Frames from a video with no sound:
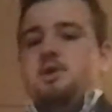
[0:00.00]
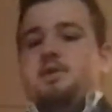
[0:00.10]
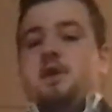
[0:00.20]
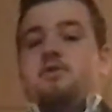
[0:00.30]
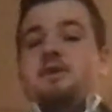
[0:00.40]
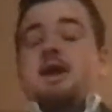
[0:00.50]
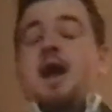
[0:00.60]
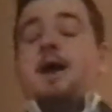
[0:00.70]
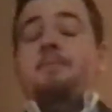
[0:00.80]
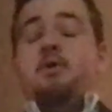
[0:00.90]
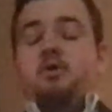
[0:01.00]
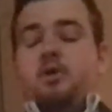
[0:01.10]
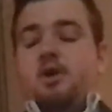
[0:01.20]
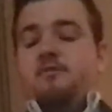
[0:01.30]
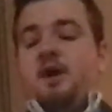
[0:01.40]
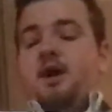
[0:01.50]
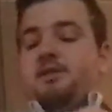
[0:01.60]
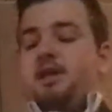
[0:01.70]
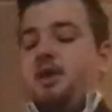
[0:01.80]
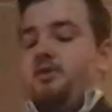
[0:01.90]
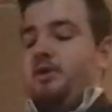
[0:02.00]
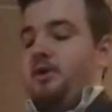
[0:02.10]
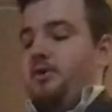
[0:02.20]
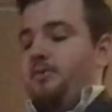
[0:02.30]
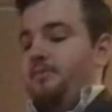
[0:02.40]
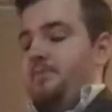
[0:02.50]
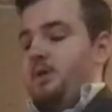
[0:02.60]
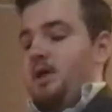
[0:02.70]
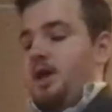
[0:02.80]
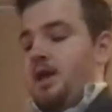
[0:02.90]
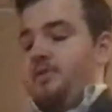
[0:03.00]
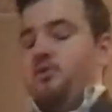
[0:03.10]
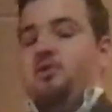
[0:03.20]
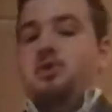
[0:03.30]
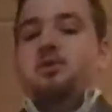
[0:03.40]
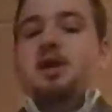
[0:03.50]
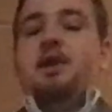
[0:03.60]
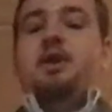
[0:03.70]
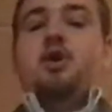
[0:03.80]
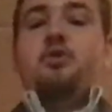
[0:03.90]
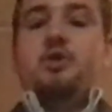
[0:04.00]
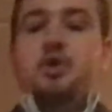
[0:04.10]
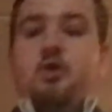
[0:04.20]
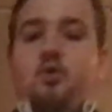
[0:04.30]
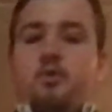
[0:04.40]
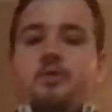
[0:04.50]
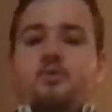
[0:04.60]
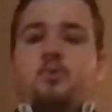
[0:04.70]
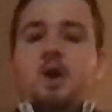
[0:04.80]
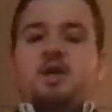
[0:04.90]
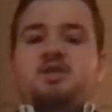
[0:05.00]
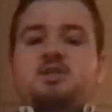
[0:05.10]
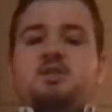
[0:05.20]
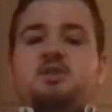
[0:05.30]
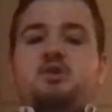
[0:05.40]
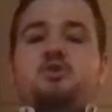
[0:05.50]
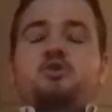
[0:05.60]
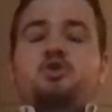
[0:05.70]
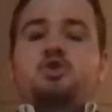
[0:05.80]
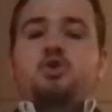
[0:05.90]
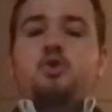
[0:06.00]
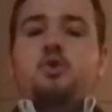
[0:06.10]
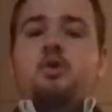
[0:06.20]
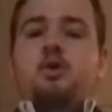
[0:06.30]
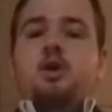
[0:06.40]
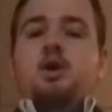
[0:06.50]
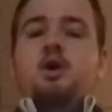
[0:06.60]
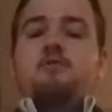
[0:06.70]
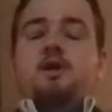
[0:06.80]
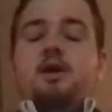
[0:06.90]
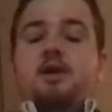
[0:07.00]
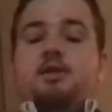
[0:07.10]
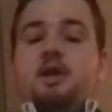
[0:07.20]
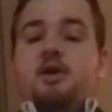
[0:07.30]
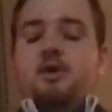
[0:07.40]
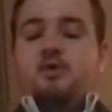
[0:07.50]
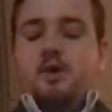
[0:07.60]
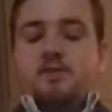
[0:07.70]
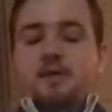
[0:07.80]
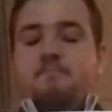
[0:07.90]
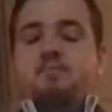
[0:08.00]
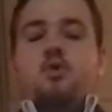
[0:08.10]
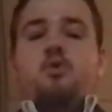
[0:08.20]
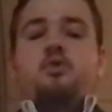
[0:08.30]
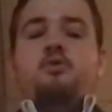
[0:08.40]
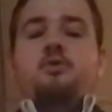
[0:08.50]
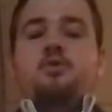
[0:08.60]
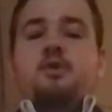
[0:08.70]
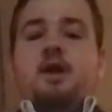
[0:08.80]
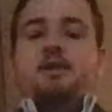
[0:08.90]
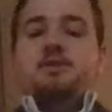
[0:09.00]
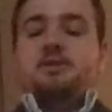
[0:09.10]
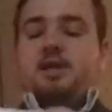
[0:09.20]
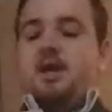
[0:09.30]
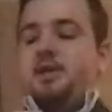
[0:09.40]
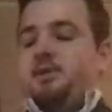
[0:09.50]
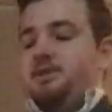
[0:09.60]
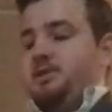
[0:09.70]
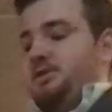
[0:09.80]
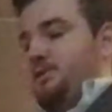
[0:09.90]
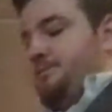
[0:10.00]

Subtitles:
They are the capital of Ontario, and they're located on the northwestern shore of Lake Ontario, and they border the United States.